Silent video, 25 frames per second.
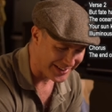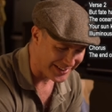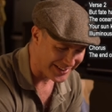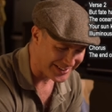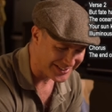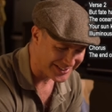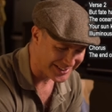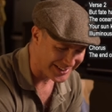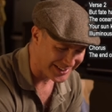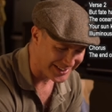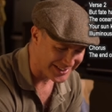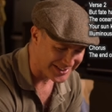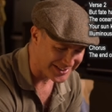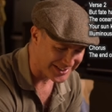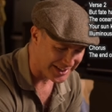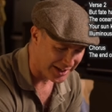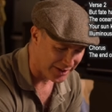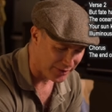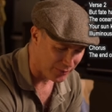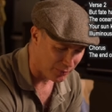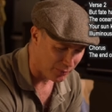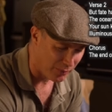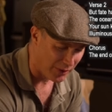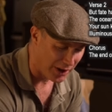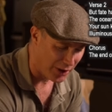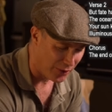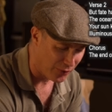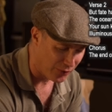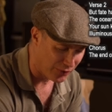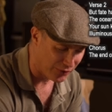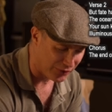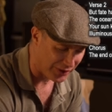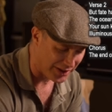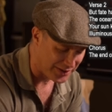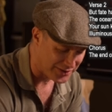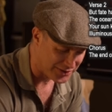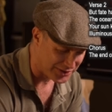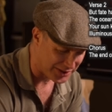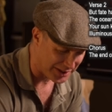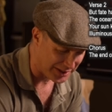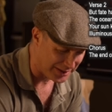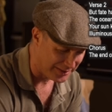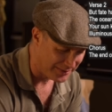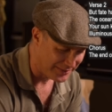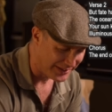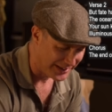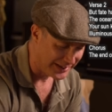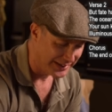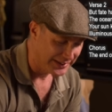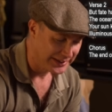that's going to sound well crunchy.
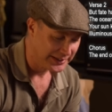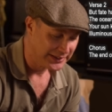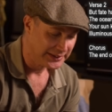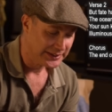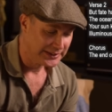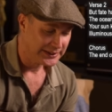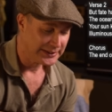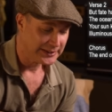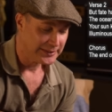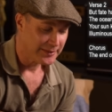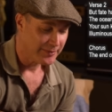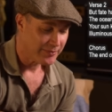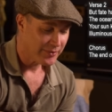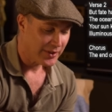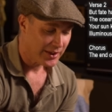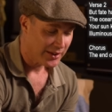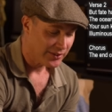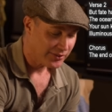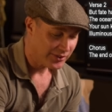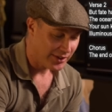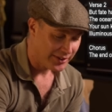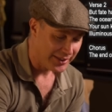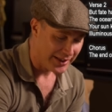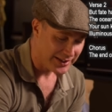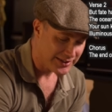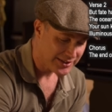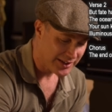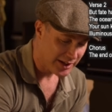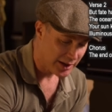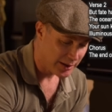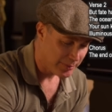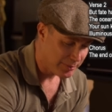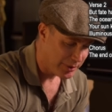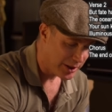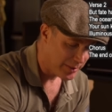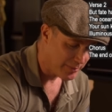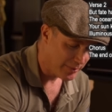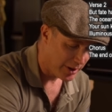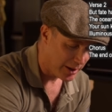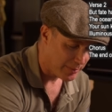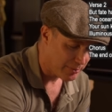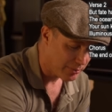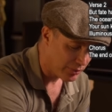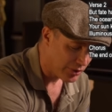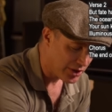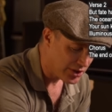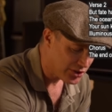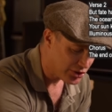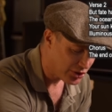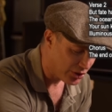So that's going to be my
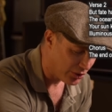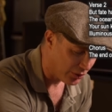bridge